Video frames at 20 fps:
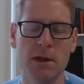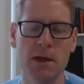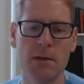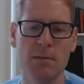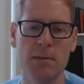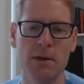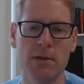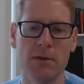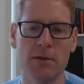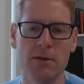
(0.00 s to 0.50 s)

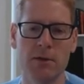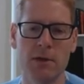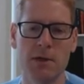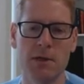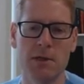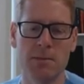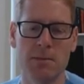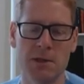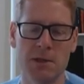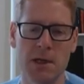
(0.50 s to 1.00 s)
about
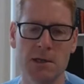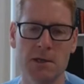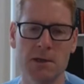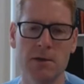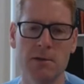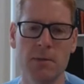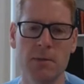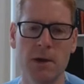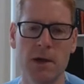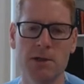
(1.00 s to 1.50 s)
30% of
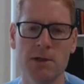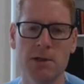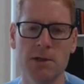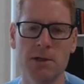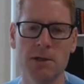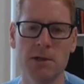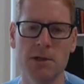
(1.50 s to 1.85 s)
the patients